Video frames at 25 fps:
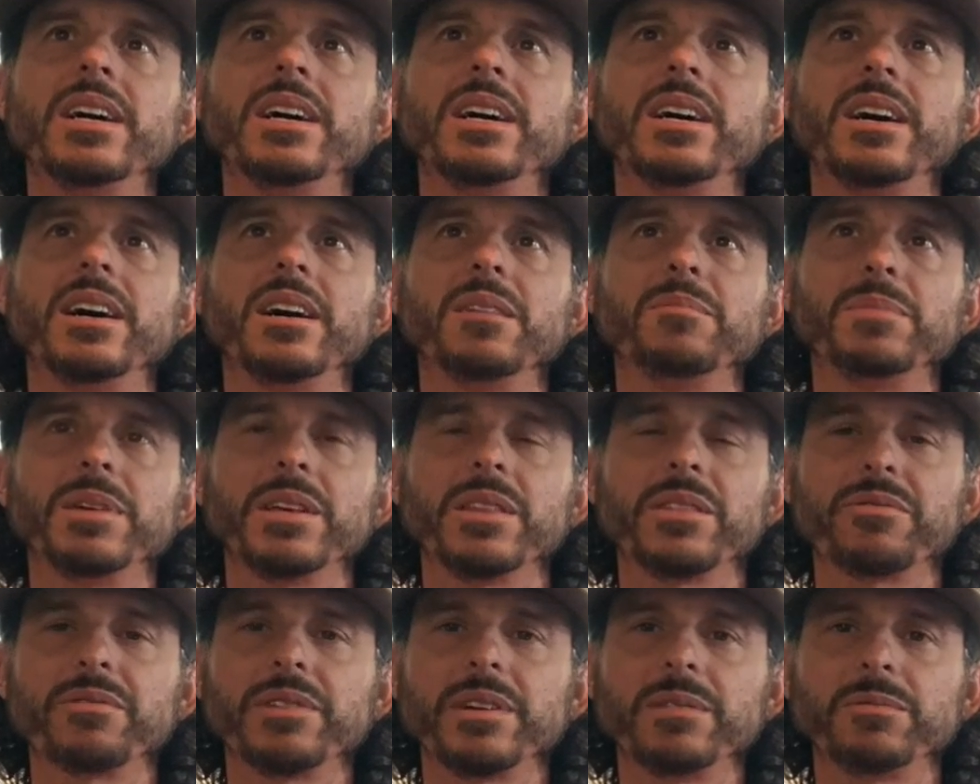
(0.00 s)
On beat
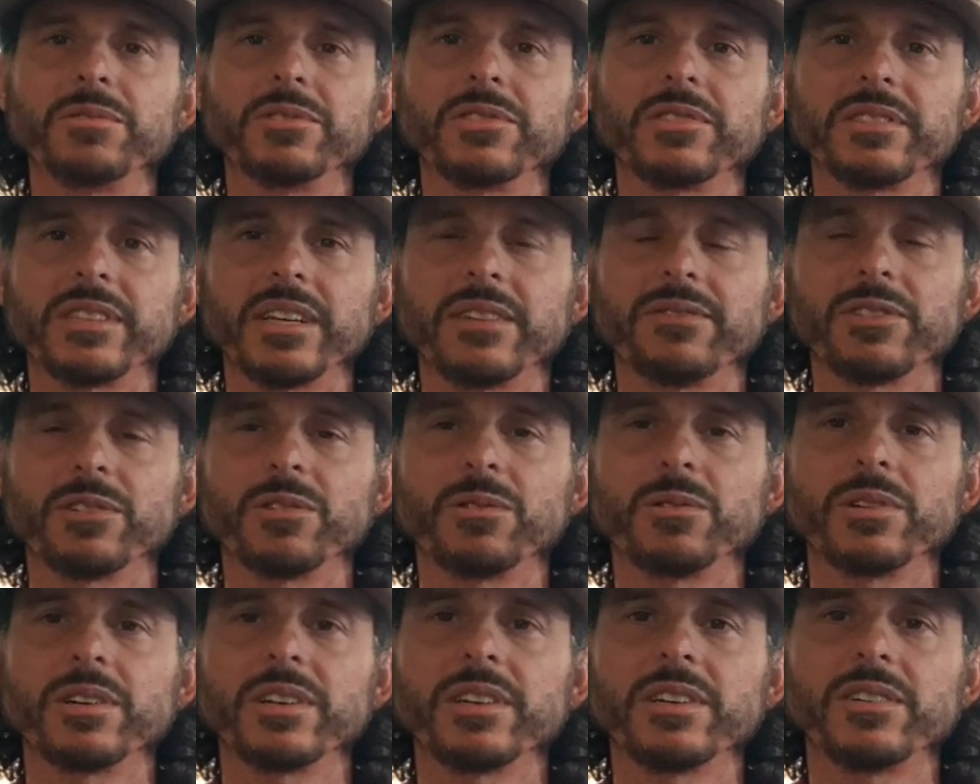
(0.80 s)
3, we'll just have a
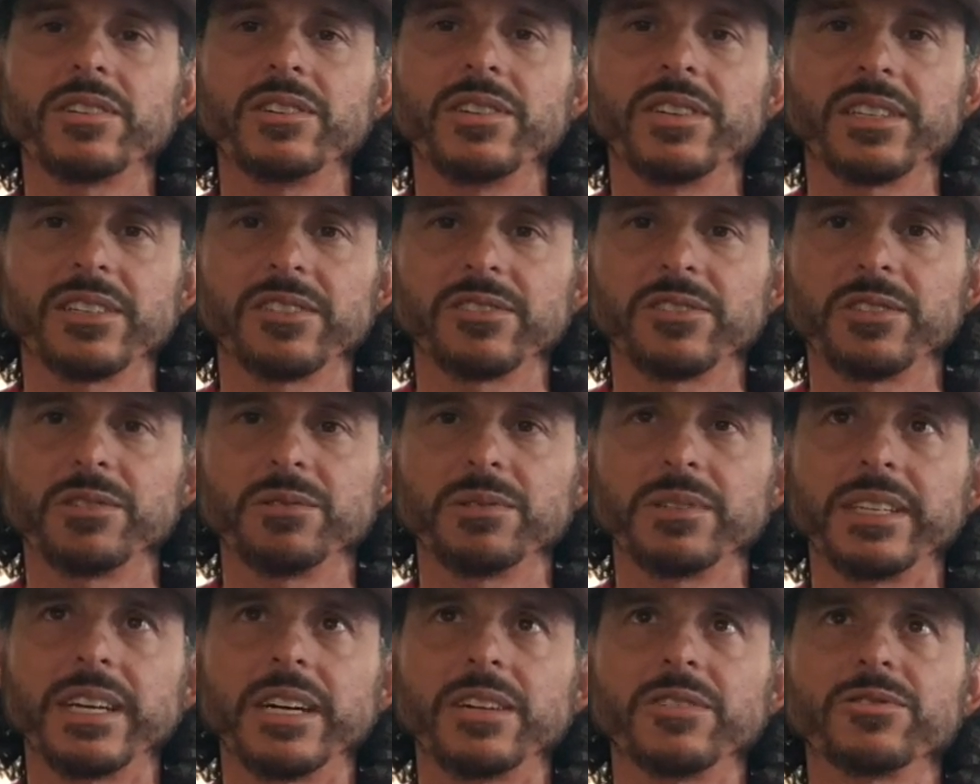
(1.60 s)
quarter note. You can just do a
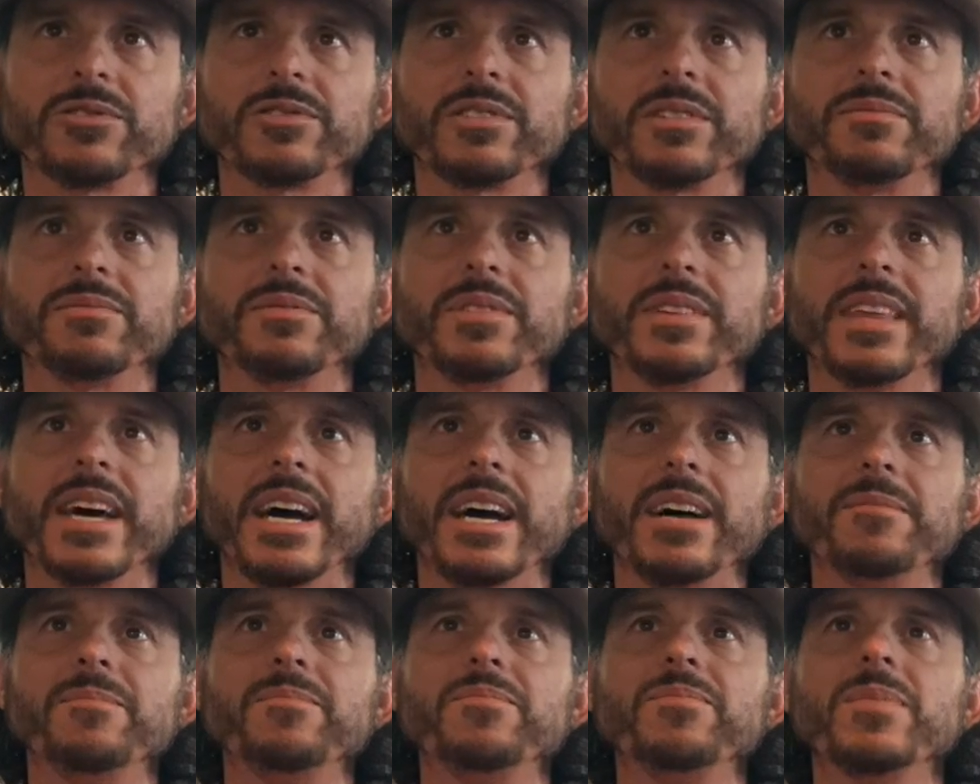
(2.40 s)
down strum for
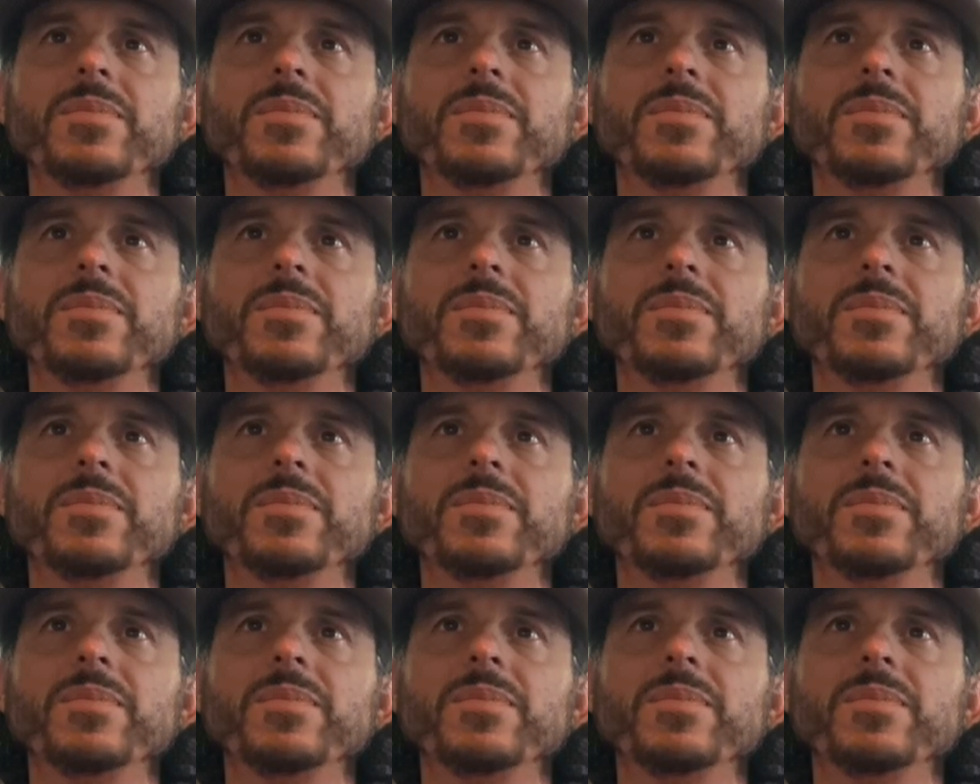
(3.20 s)
that.